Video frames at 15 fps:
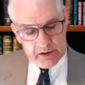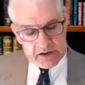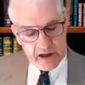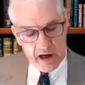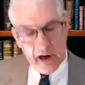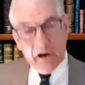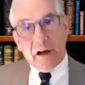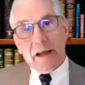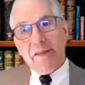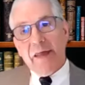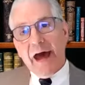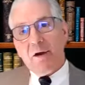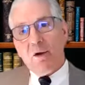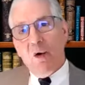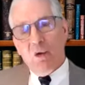
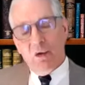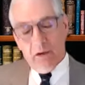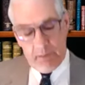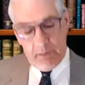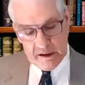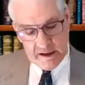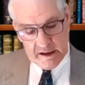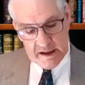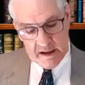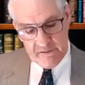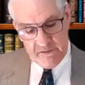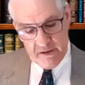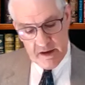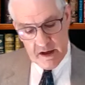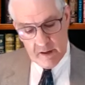Discarding that old
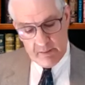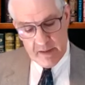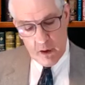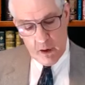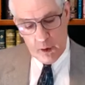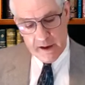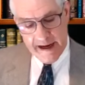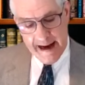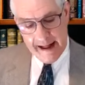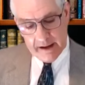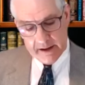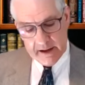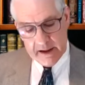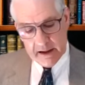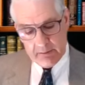belief about
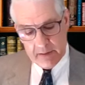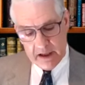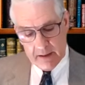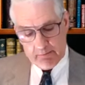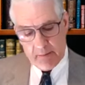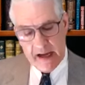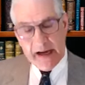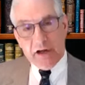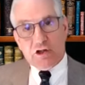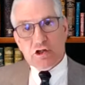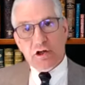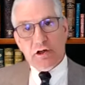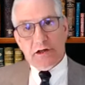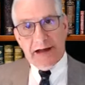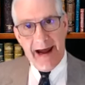reality can be a
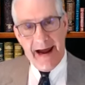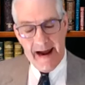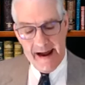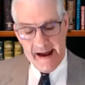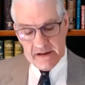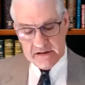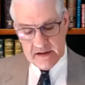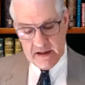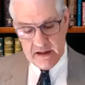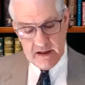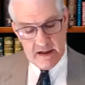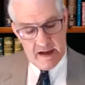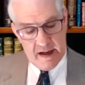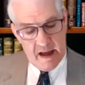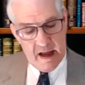major
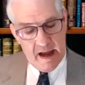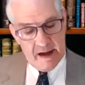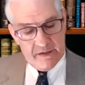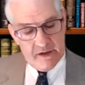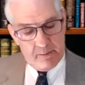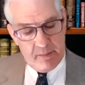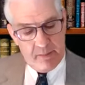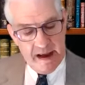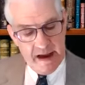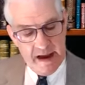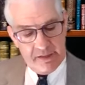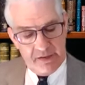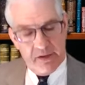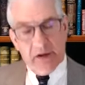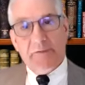task on the
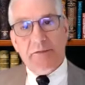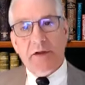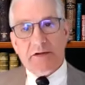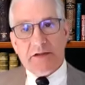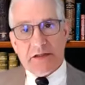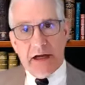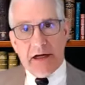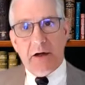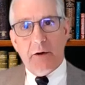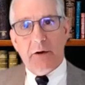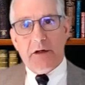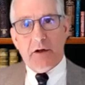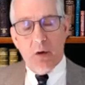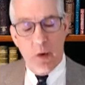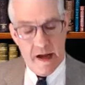path of the
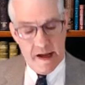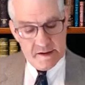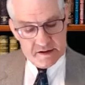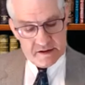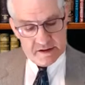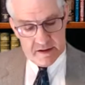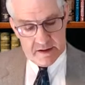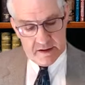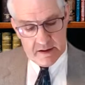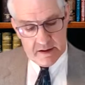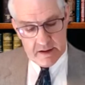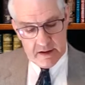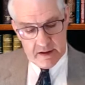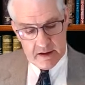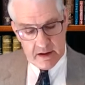sacred quest.
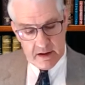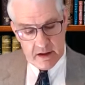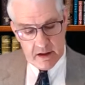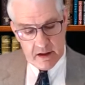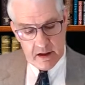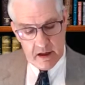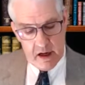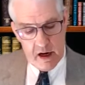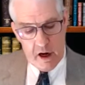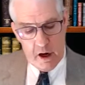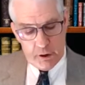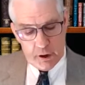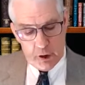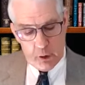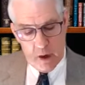
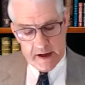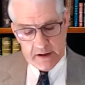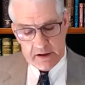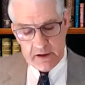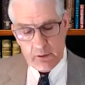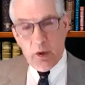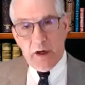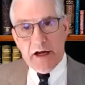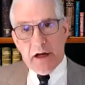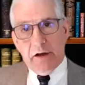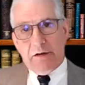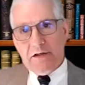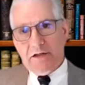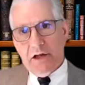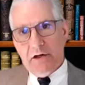Are you ready to
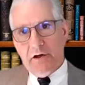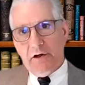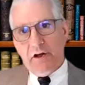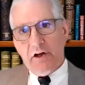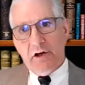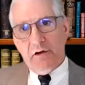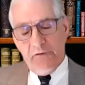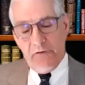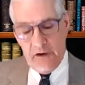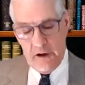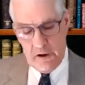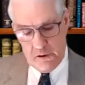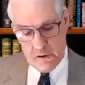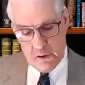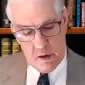reconsider your
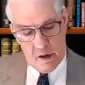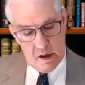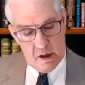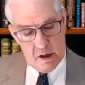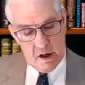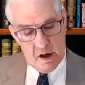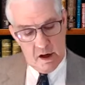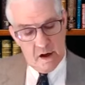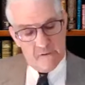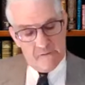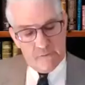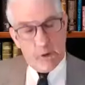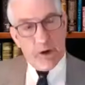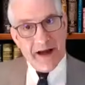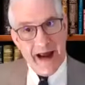view
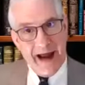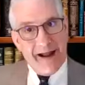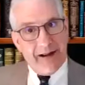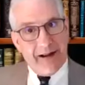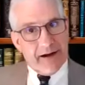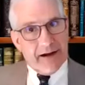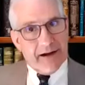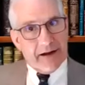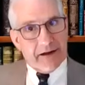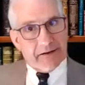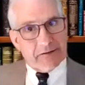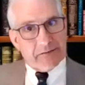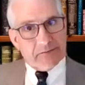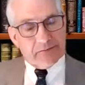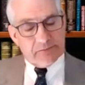of reality?